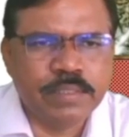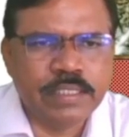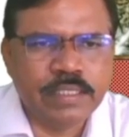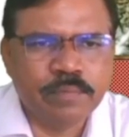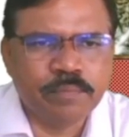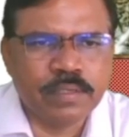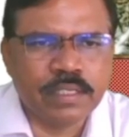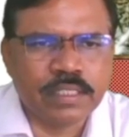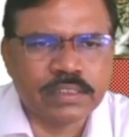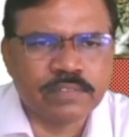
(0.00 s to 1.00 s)
B
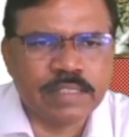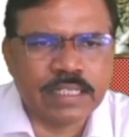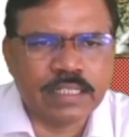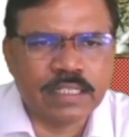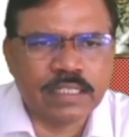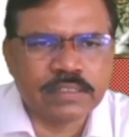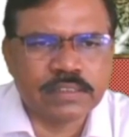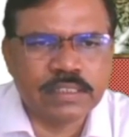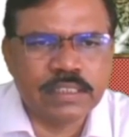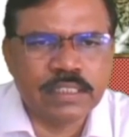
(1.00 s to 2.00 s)
plus vector
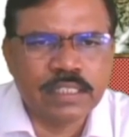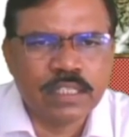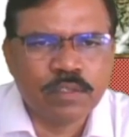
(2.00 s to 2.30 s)
C